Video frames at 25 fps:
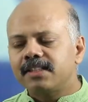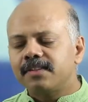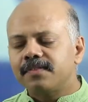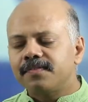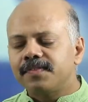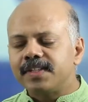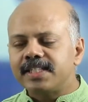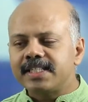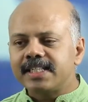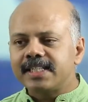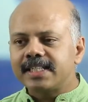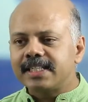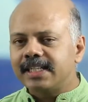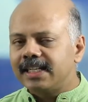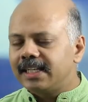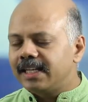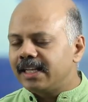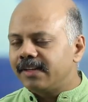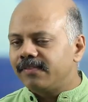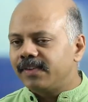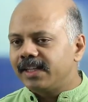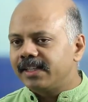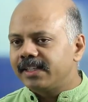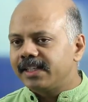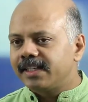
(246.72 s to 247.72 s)
the physical
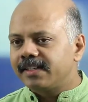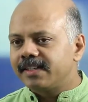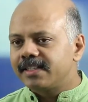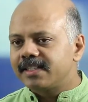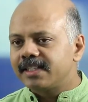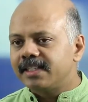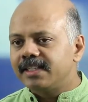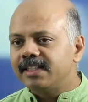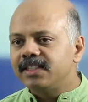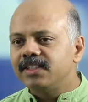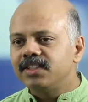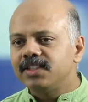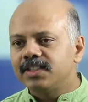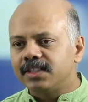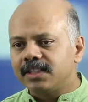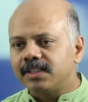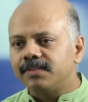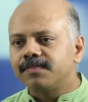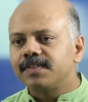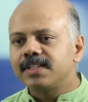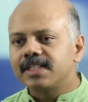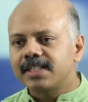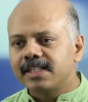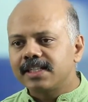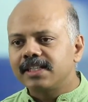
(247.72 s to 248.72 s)
level, there is an injury,
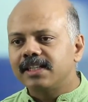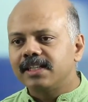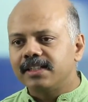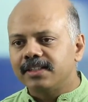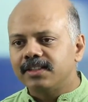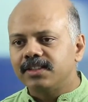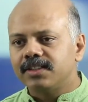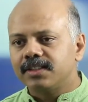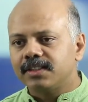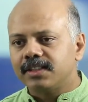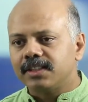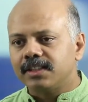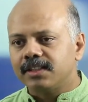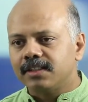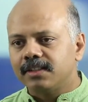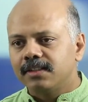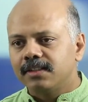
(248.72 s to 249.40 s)
physical injury.